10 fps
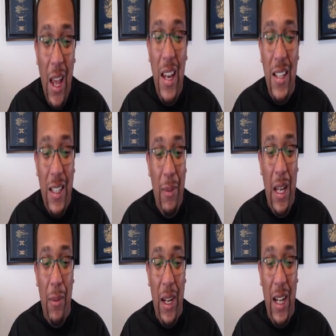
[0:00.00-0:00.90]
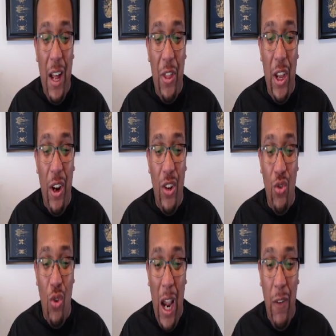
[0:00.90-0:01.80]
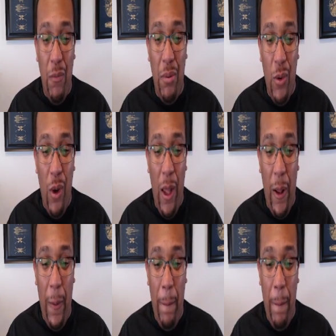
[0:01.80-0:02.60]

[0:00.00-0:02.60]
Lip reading: he's going to be able to get out there and drive pretty well.